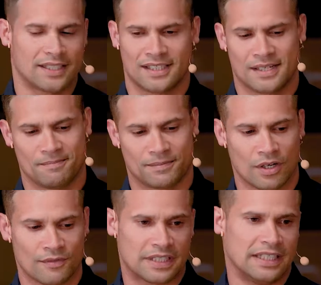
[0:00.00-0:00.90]
So
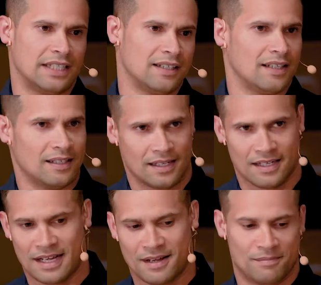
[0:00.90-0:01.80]
obviously,
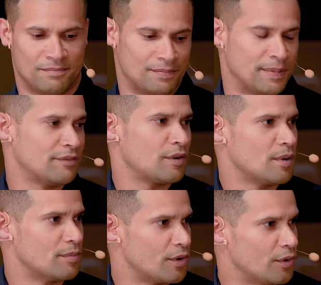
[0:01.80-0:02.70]
being from
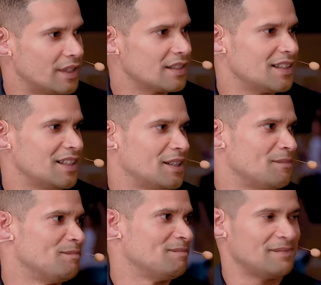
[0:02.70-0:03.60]
abroad, I
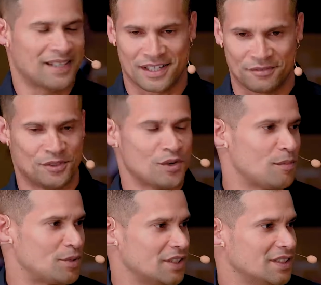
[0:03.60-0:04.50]
had a few
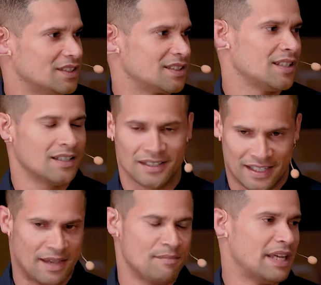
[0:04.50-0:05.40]
options,
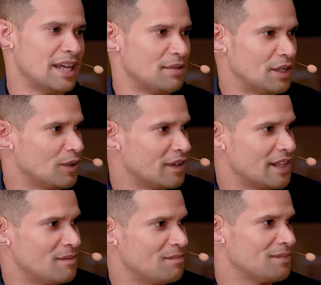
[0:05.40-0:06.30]
MBA being one of
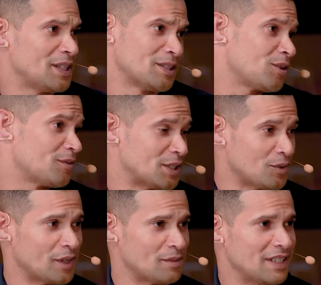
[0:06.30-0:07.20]
them, and it's obviously
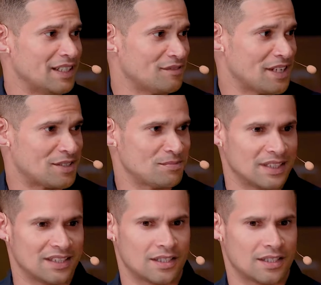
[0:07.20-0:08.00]
quite a big investment.